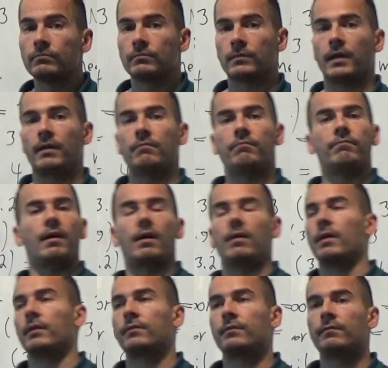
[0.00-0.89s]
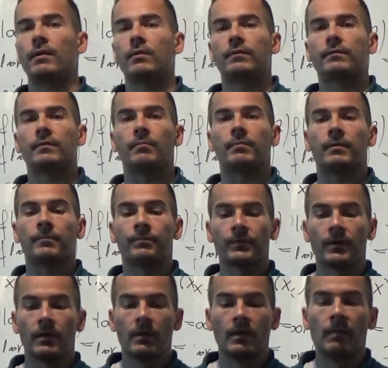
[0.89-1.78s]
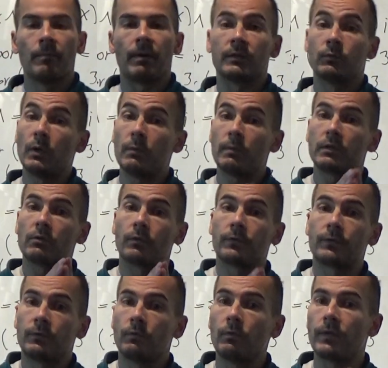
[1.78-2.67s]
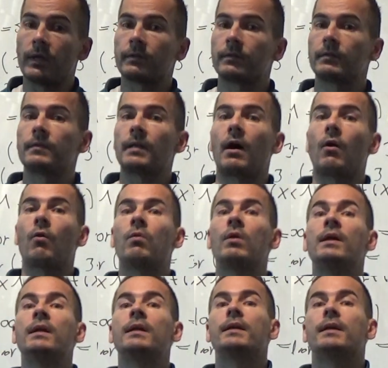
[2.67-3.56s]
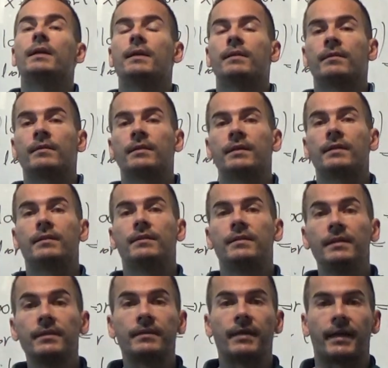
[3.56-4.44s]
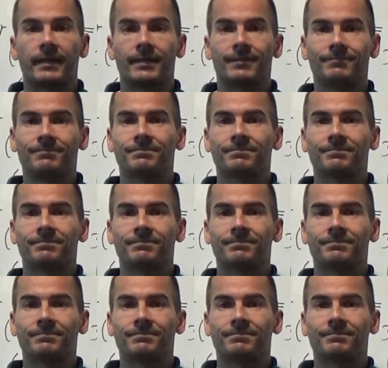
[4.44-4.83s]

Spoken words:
Okay, but it's very simple. But we will go through that now in detail.